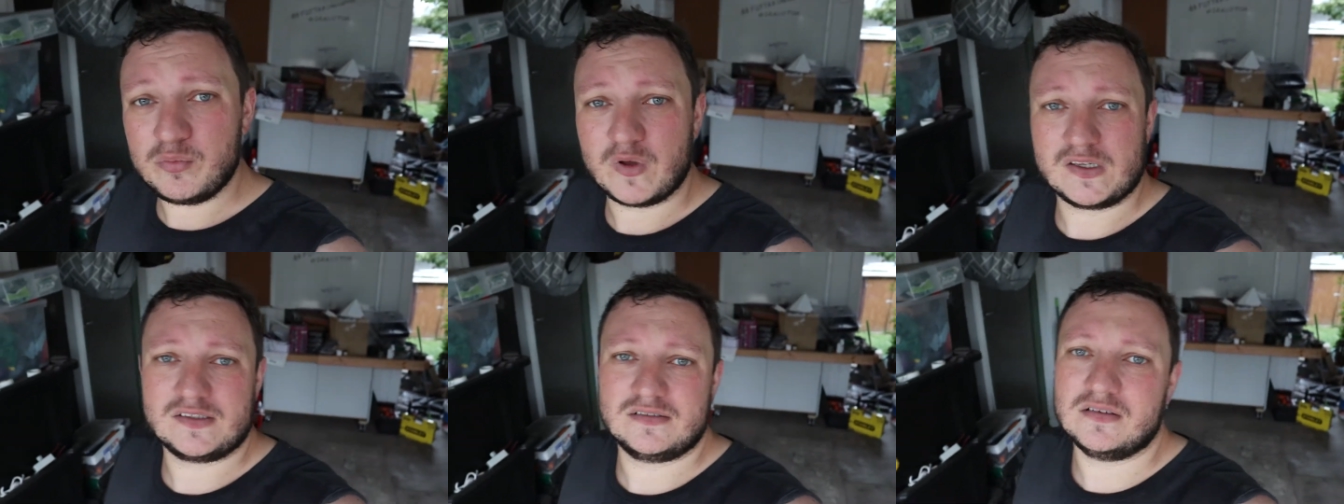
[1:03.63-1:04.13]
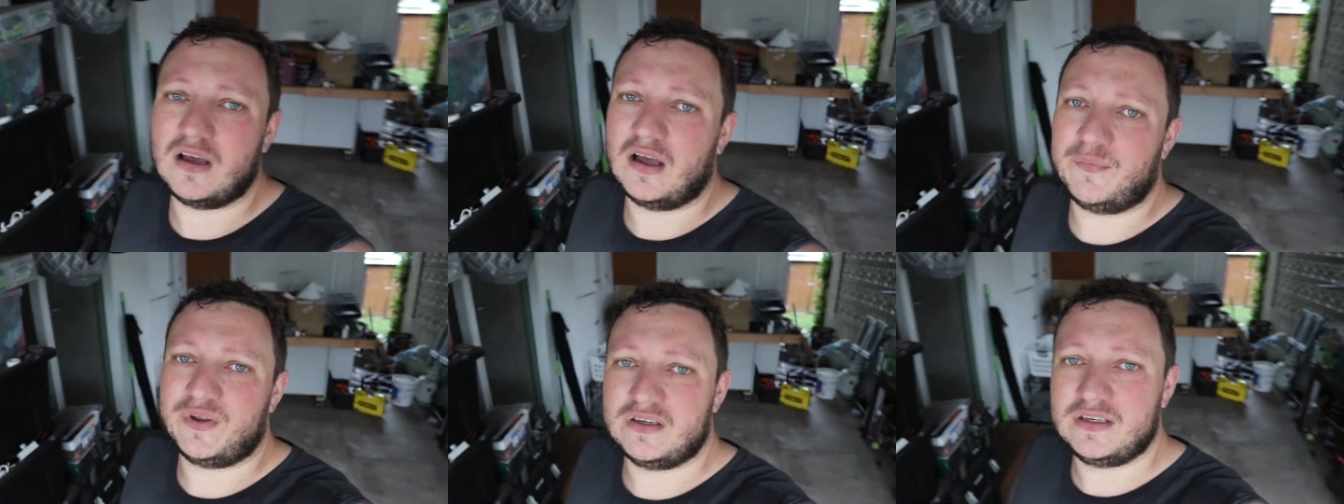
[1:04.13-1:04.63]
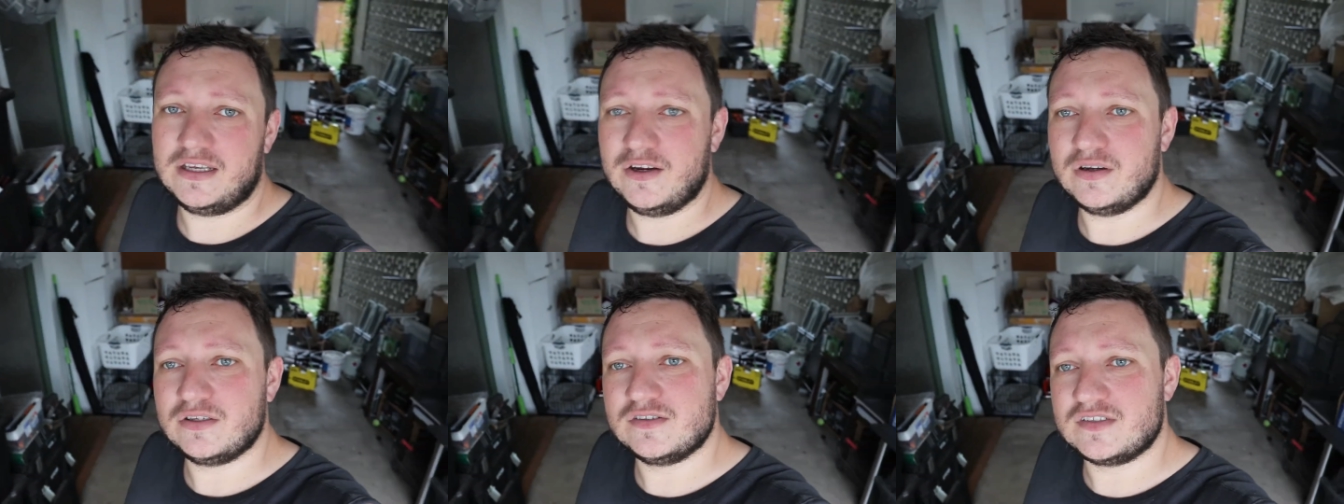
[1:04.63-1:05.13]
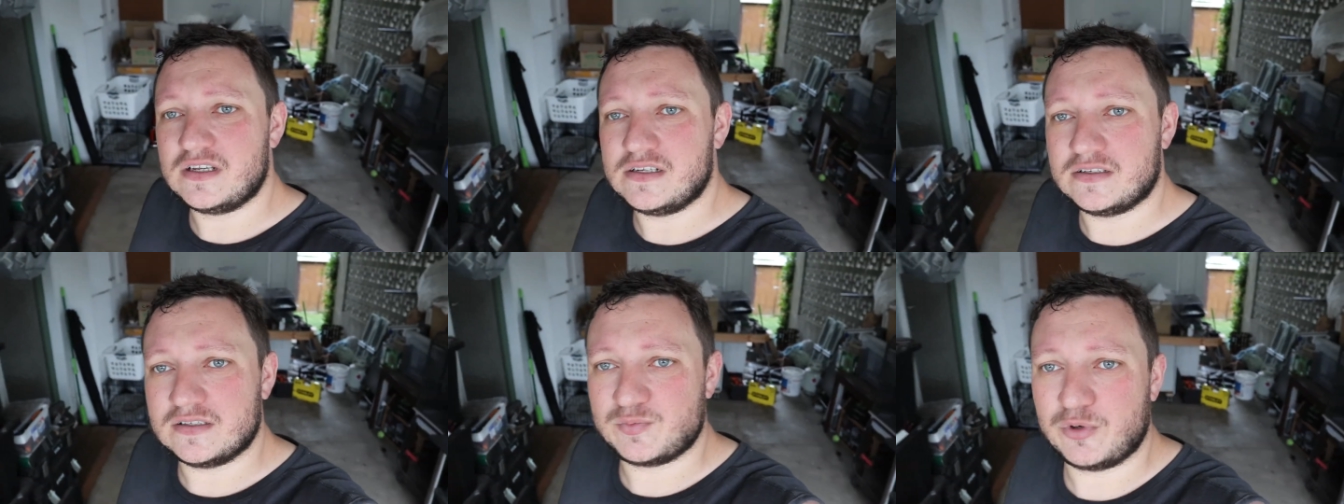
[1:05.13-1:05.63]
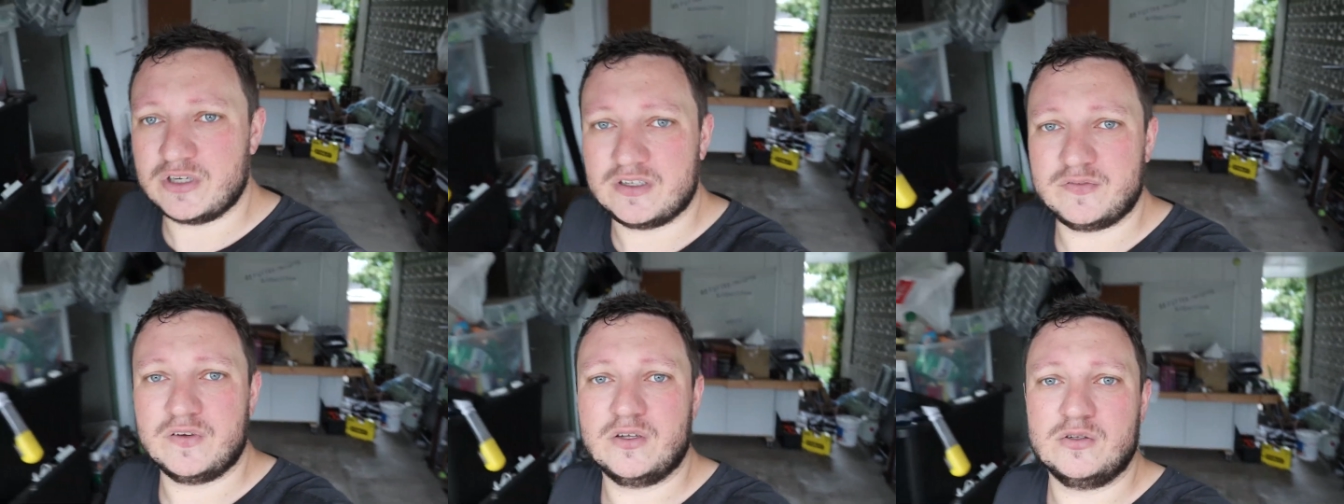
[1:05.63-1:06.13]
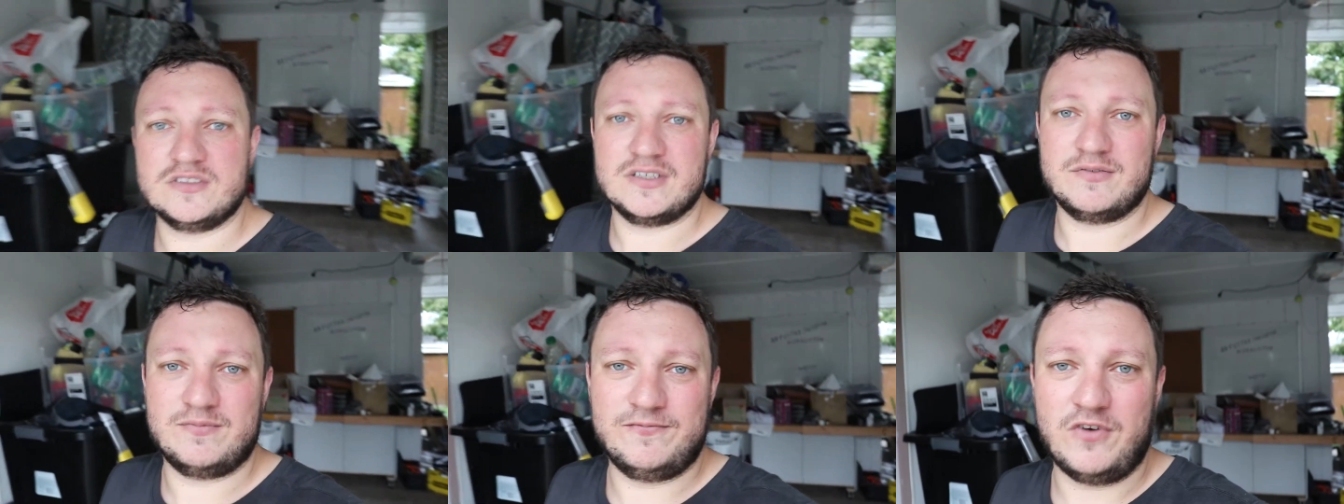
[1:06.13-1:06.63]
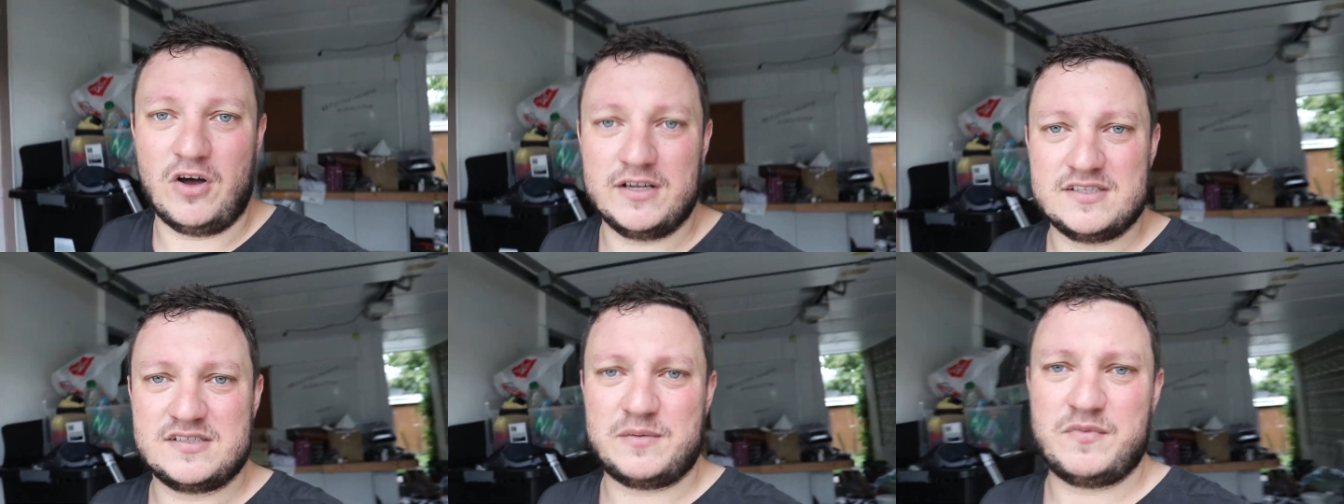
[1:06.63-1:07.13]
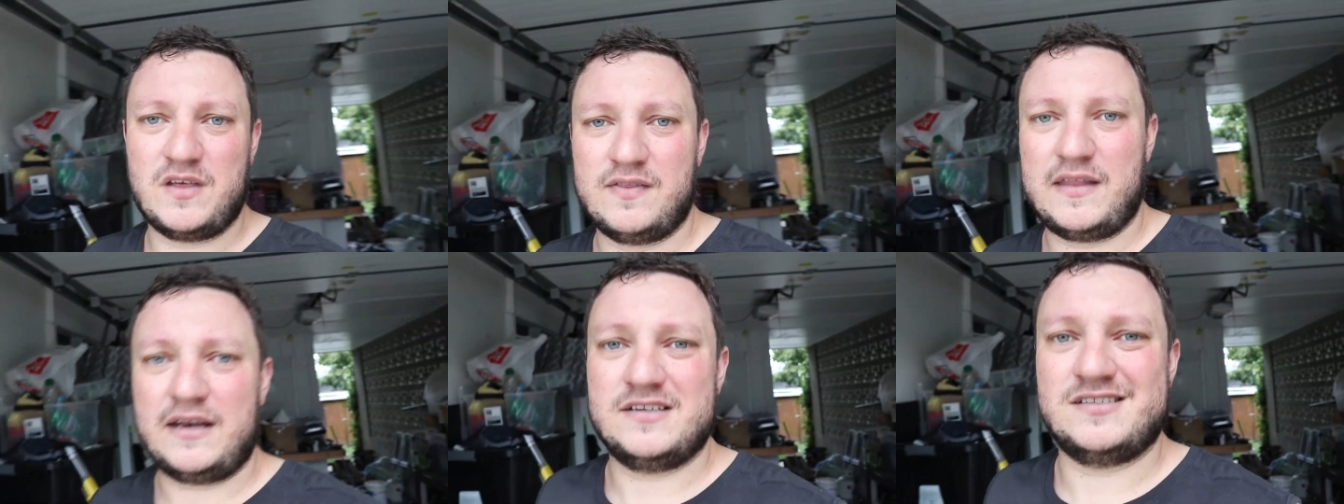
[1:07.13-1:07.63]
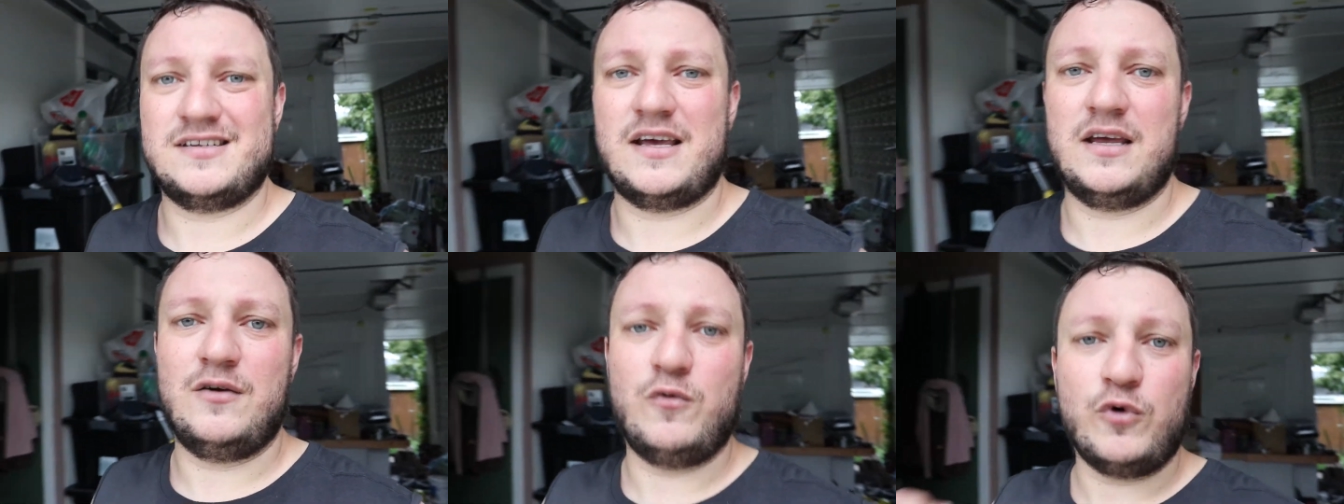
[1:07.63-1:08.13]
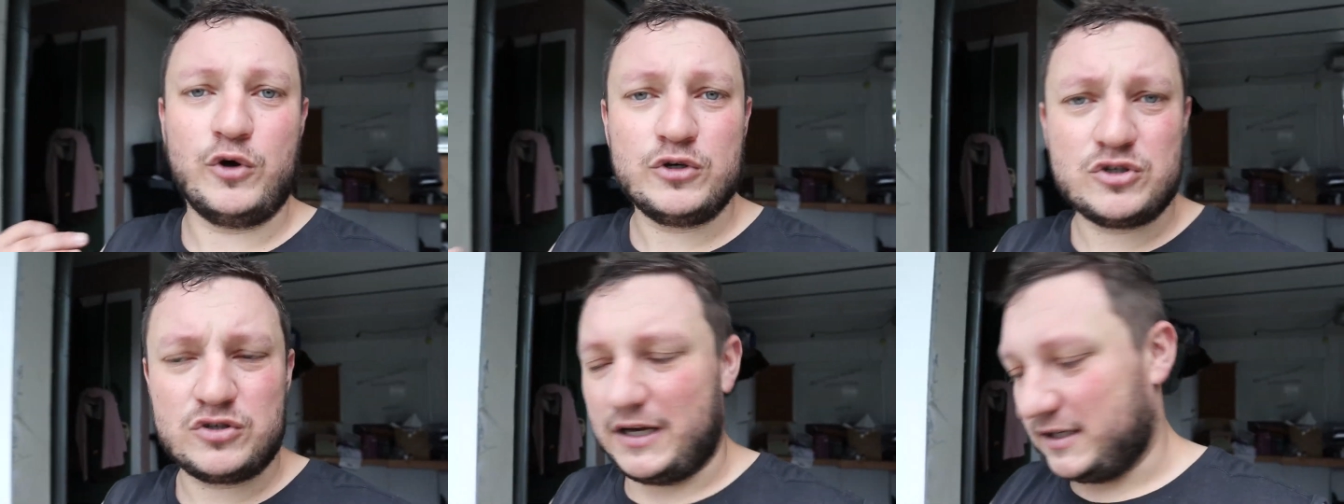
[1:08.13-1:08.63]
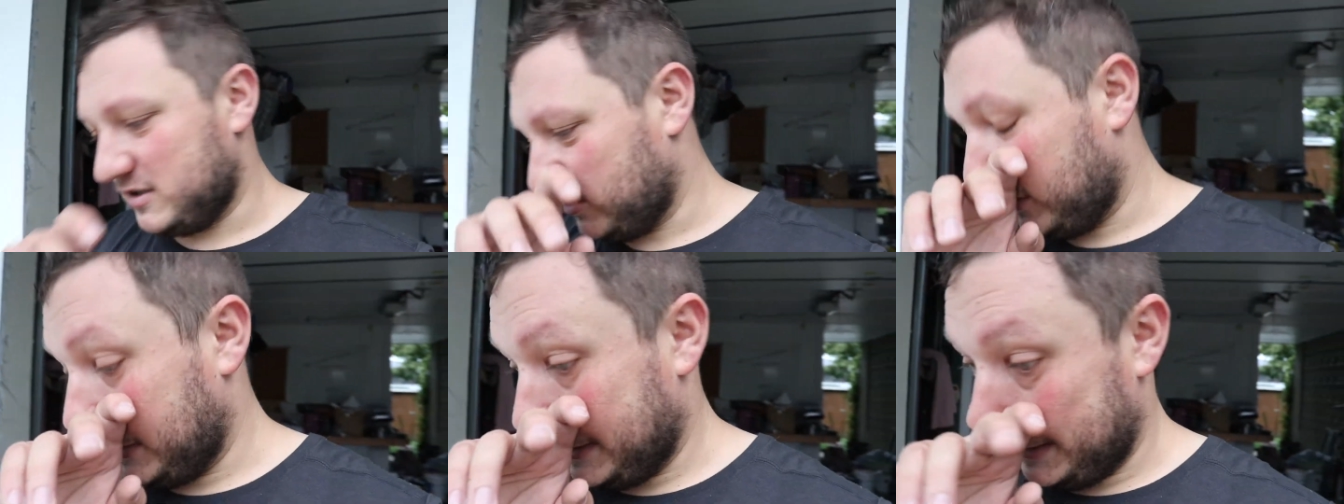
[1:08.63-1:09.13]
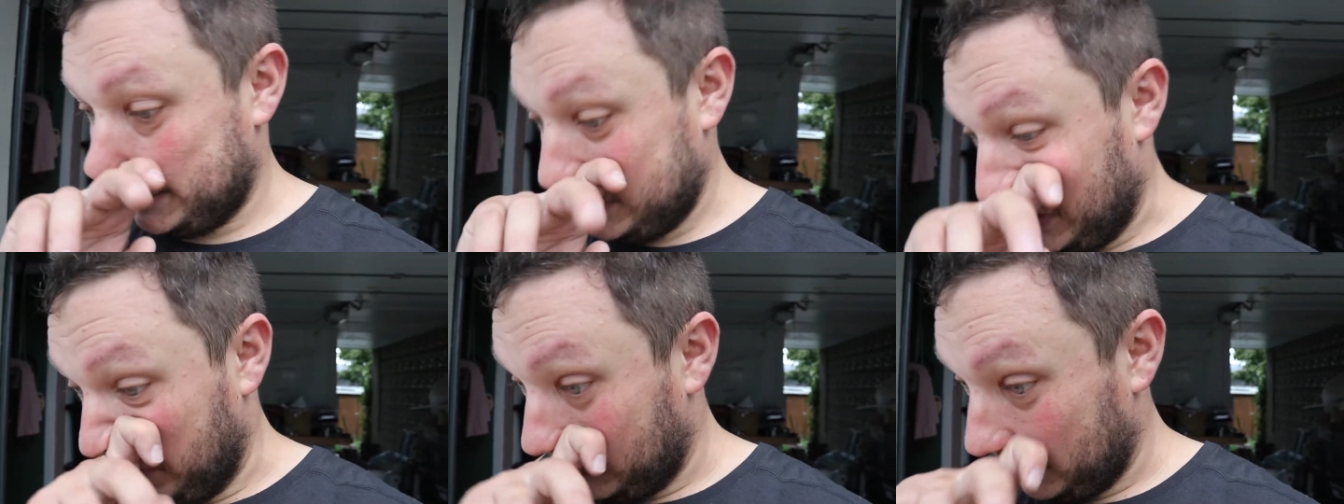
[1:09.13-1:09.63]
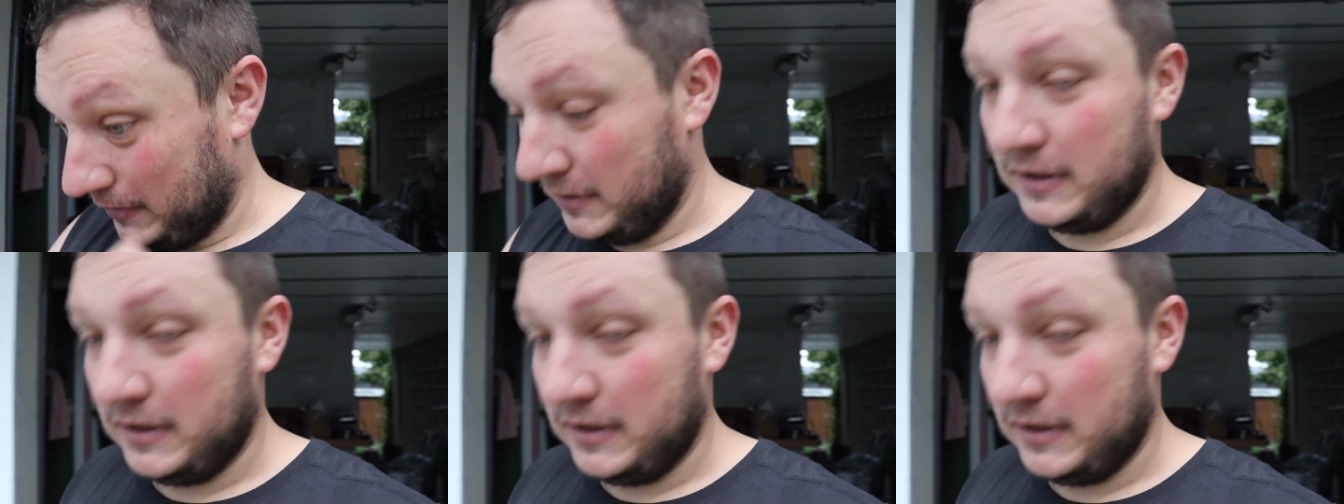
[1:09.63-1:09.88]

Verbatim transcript: but I mean here in New Zealand it's pretty difficult to find something that is a road, uh, sorry, a turbo